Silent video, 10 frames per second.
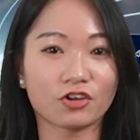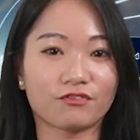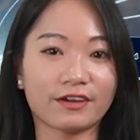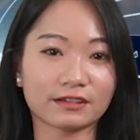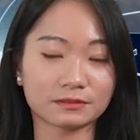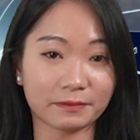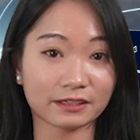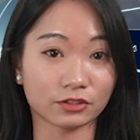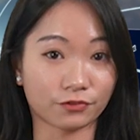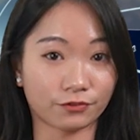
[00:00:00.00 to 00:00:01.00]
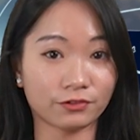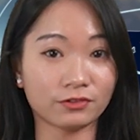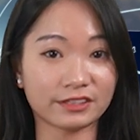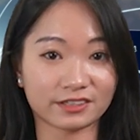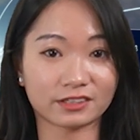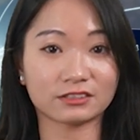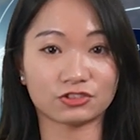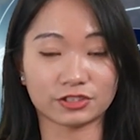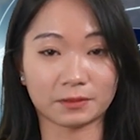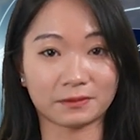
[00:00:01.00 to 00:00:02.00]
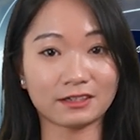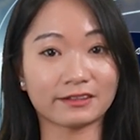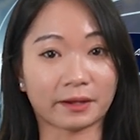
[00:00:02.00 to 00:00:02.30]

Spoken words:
We expect the full-year GDP